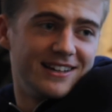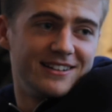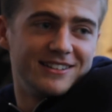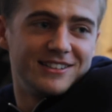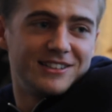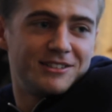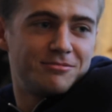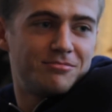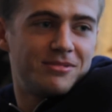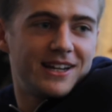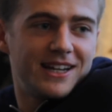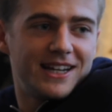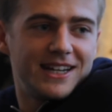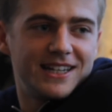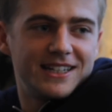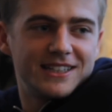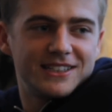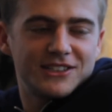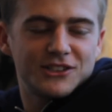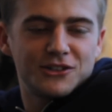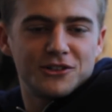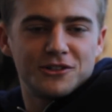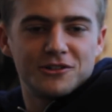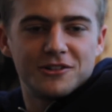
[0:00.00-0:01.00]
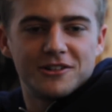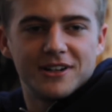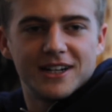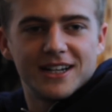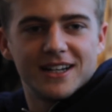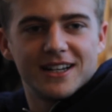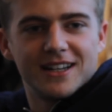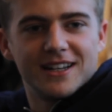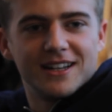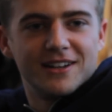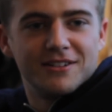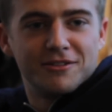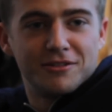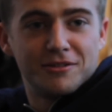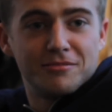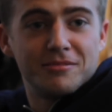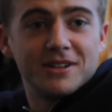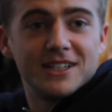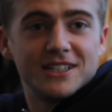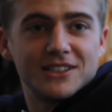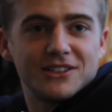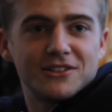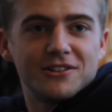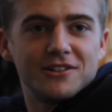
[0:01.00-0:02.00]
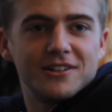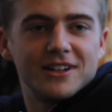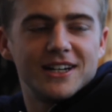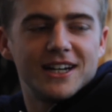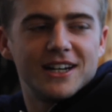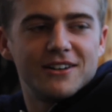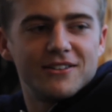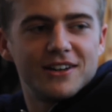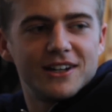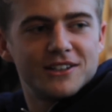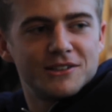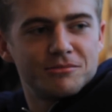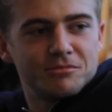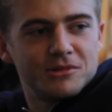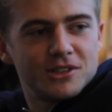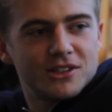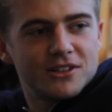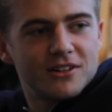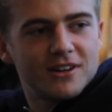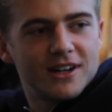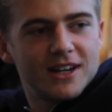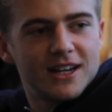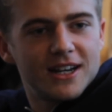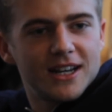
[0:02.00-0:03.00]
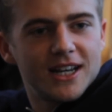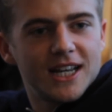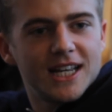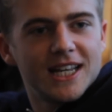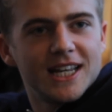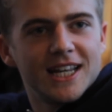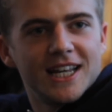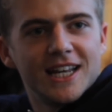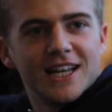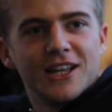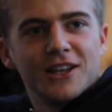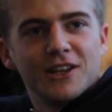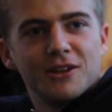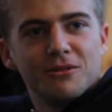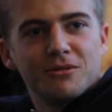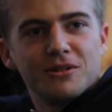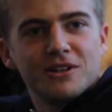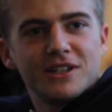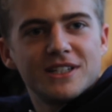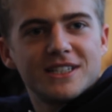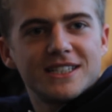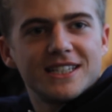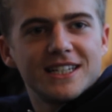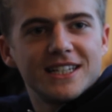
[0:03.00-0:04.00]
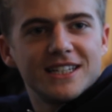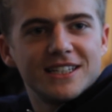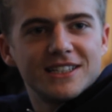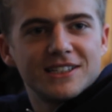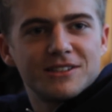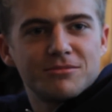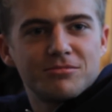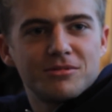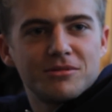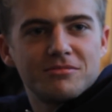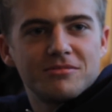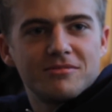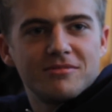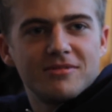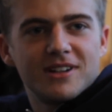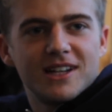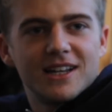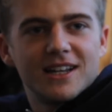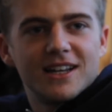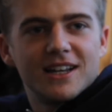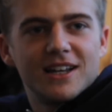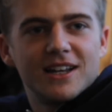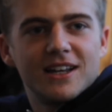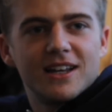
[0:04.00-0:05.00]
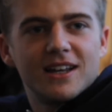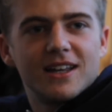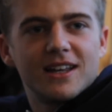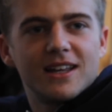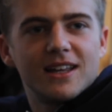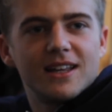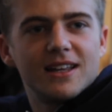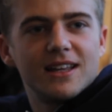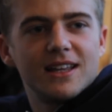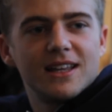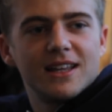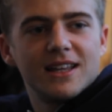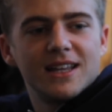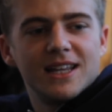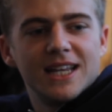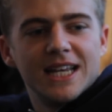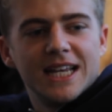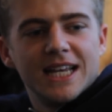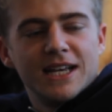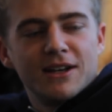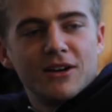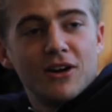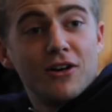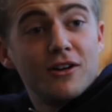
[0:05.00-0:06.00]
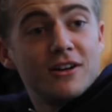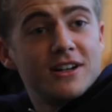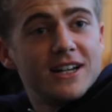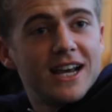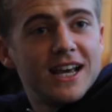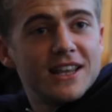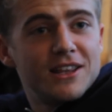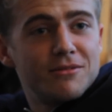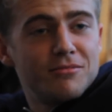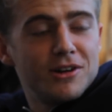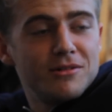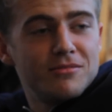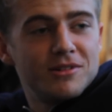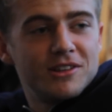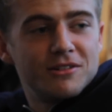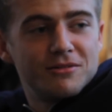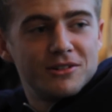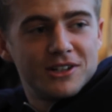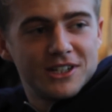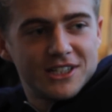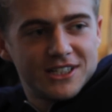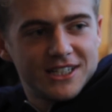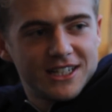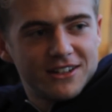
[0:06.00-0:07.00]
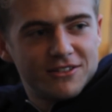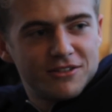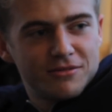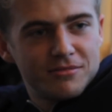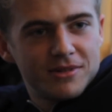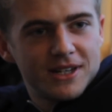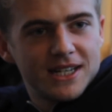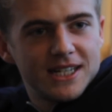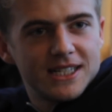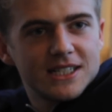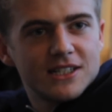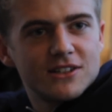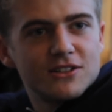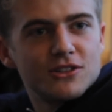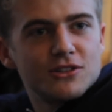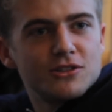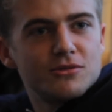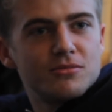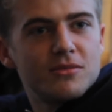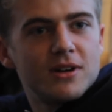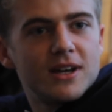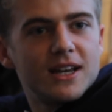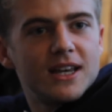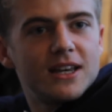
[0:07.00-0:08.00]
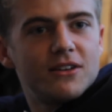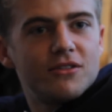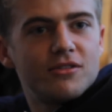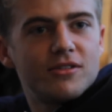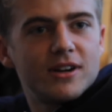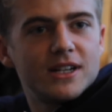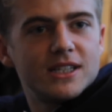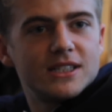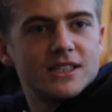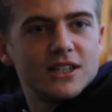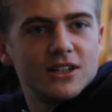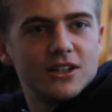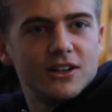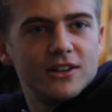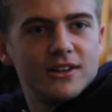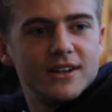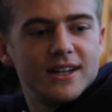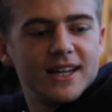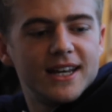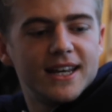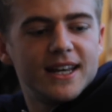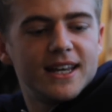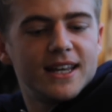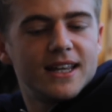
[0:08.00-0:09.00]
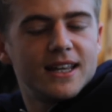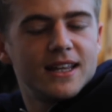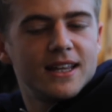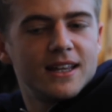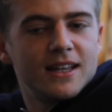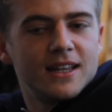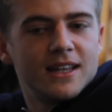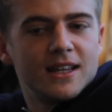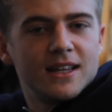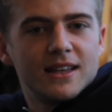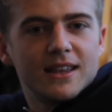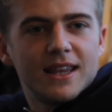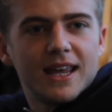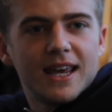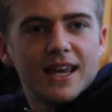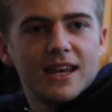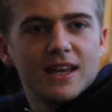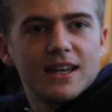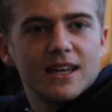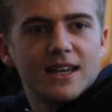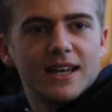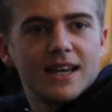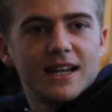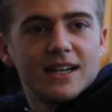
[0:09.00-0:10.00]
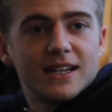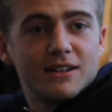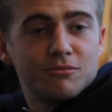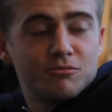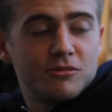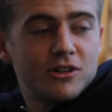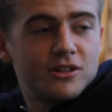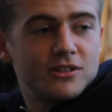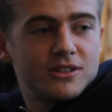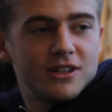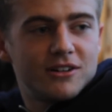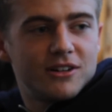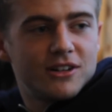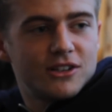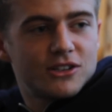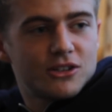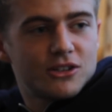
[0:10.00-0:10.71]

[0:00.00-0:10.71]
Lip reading: and just playing and scoring. For me, scoring anyway, because I'm a striker. The worst thing's at the moment. The worst thing for me is because all my friends at uni, whilst they were at